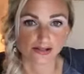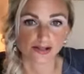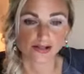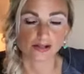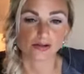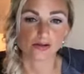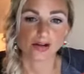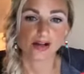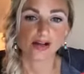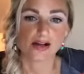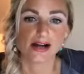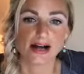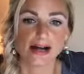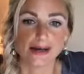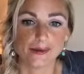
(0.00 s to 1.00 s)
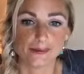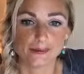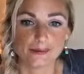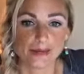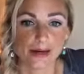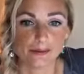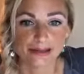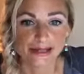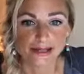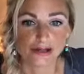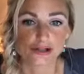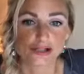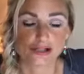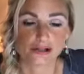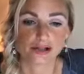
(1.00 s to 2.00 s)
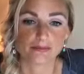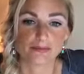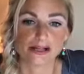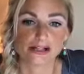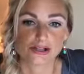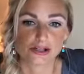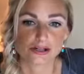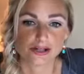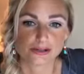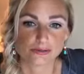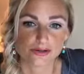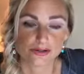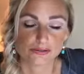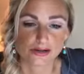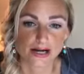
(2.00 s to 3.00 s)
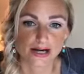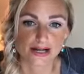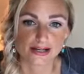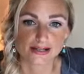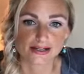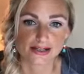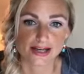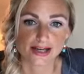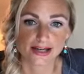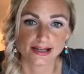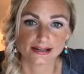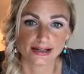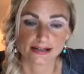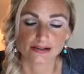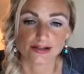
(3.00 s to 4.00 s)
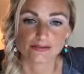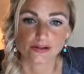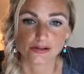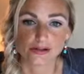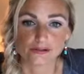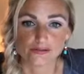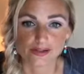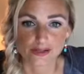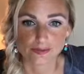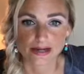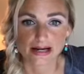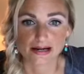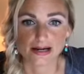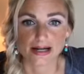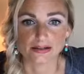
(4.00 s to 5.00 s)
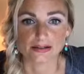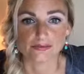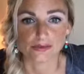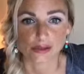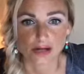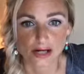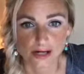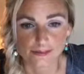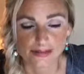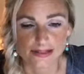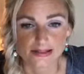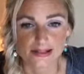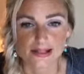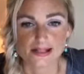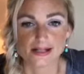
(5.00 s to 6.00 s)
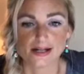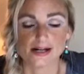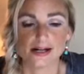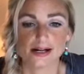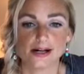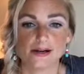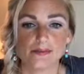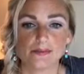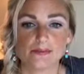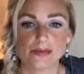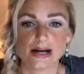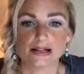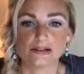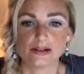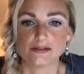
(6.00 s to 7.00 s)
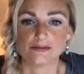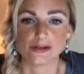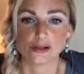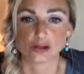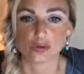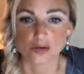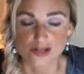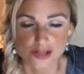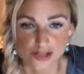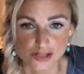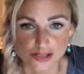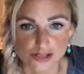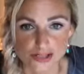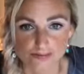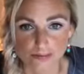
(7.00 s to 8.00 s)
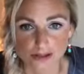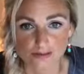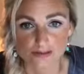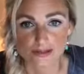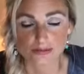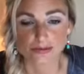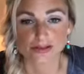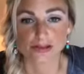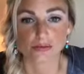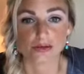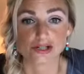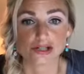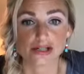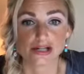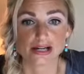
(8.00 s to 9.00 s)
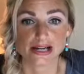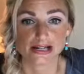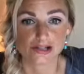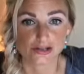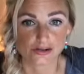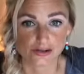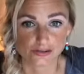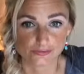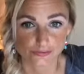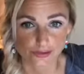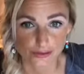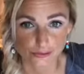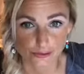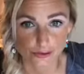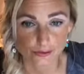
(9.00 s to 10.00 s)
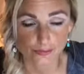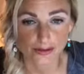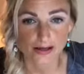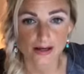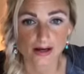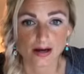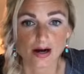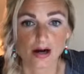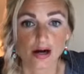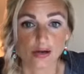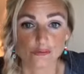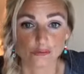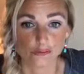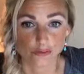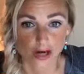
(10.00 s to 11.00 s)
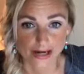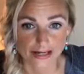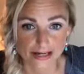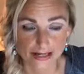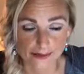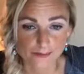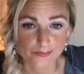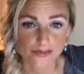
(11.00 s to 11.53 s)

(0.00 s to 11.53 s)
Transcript: So um, I'm here sharing my journey with you guys and I love all your feedback. I love your comments. Um, I love your questions. I'm going to be doing a question and answer in the free group on Friday.